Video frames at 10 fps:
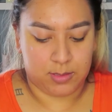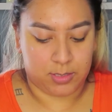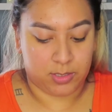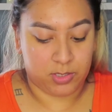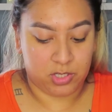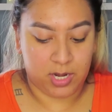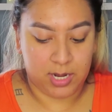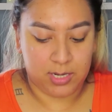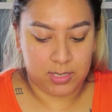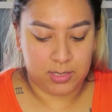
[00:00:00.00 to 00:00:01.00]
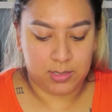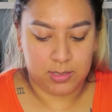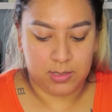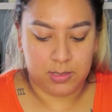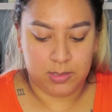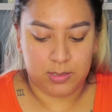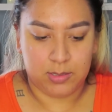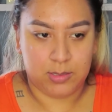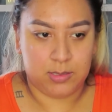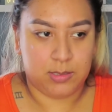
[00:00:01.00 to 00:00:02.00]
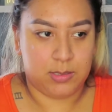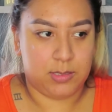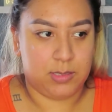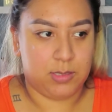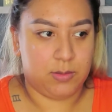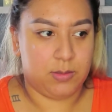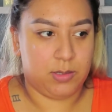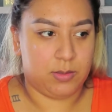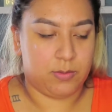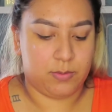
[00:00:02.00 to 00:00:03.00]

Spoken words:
a good shade. I don't know.